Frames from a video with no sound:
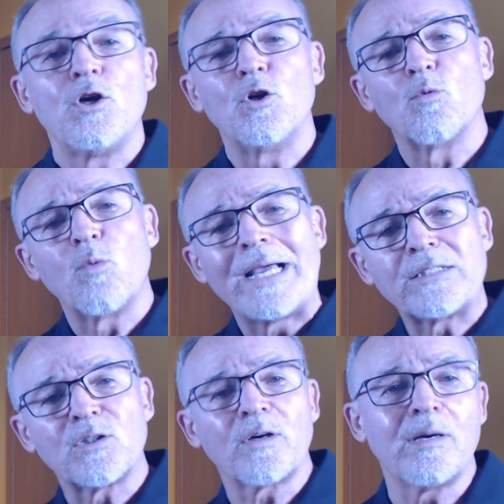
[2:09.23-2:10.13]
your
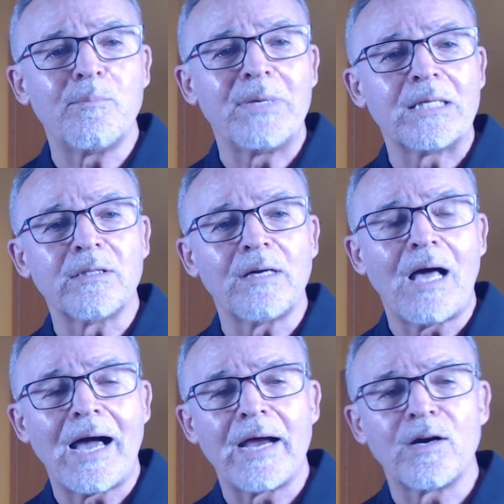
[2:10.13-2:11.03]
rates are going to be a little
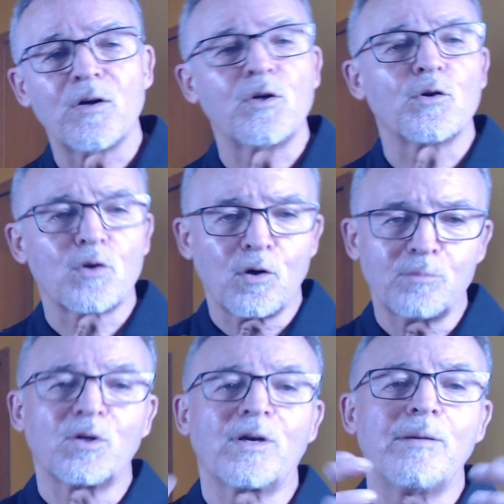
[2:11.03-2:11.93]
higher, your
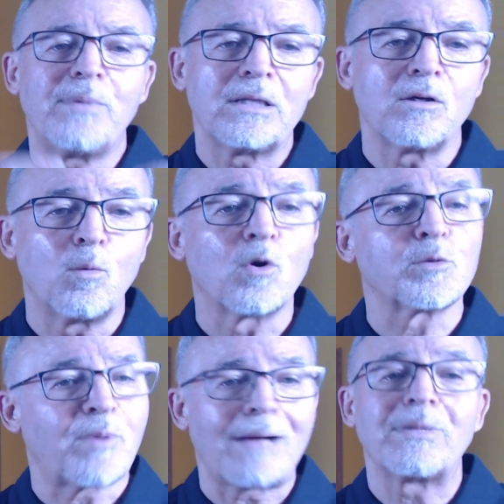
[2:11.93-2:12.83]
terms are going to be a little
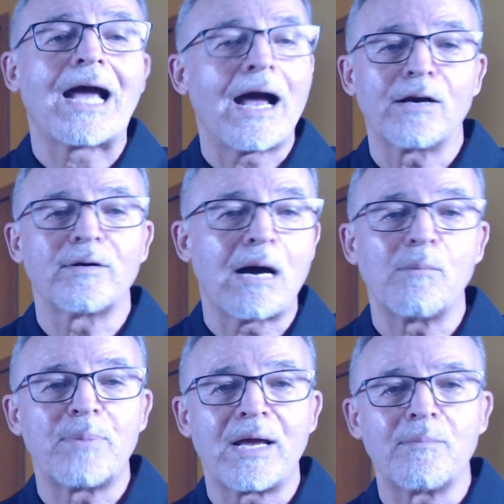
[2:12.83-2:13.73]
worse, probably a higher
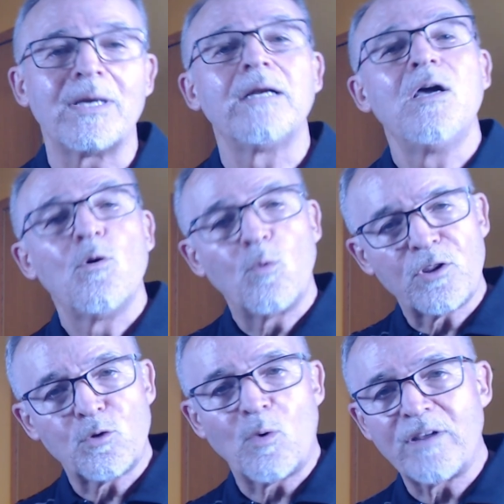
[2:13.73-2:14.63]
down payment.
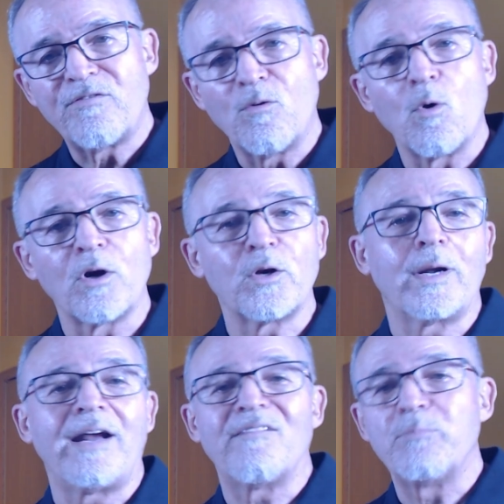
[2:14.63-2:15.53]
With 24, you're
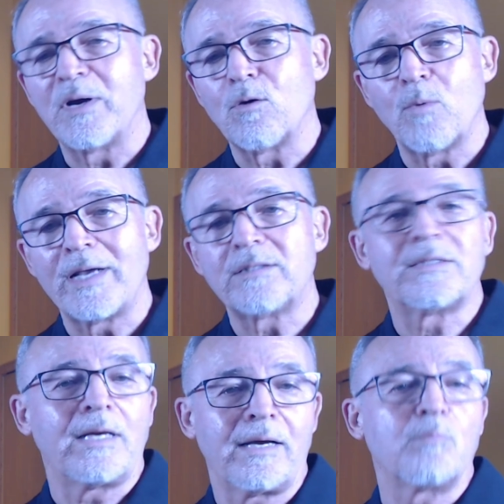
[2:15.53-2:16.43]
going to have better
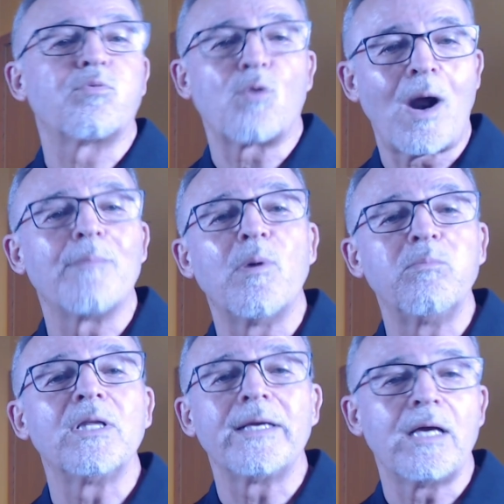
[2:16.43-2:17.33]
rates and
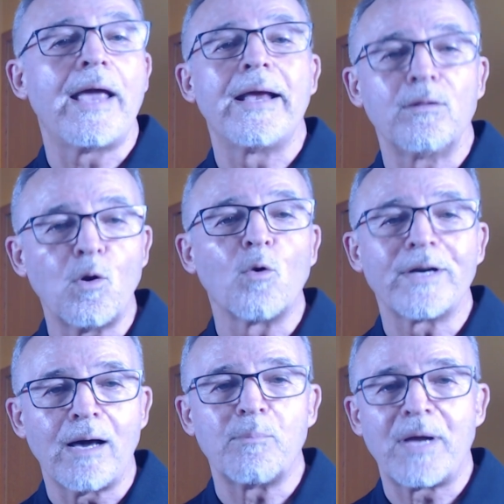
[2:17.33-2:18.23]
probably a lower
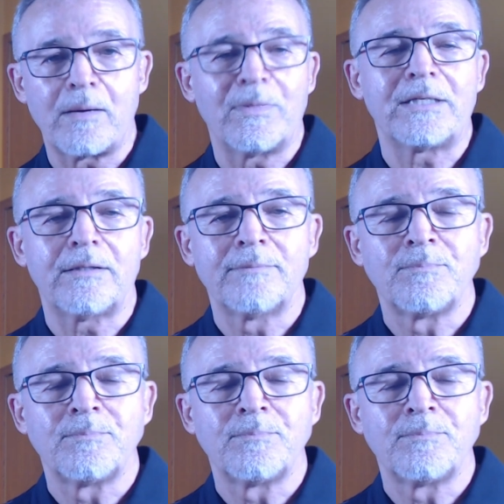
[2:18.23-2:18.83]
down payment.